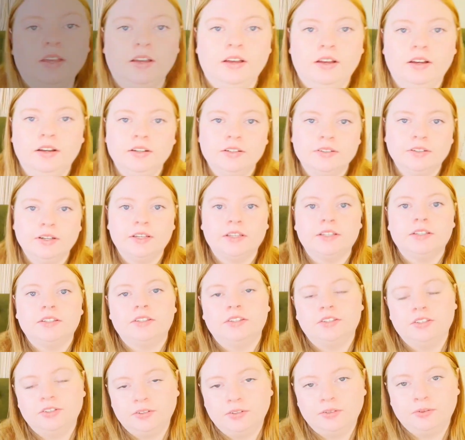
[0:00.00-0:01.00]
Alright,
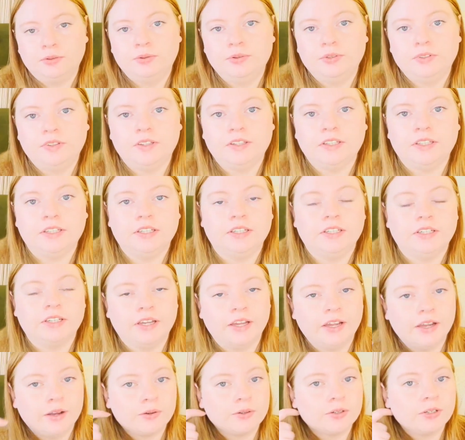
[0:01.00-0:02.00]
so the
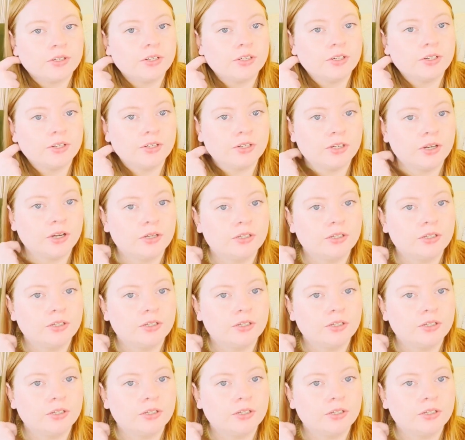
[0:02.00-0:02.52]
outer